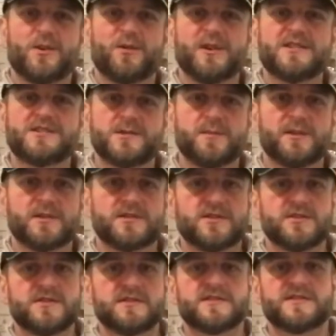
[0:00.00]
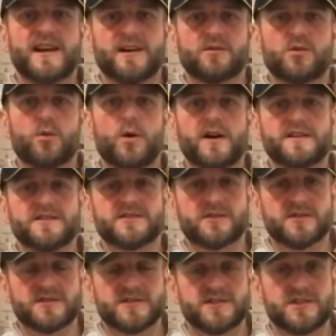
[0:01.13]
that your instrument doesn't sound quite as
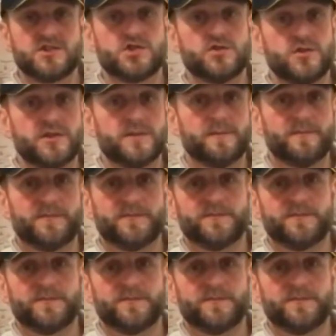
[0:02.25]
good as it should.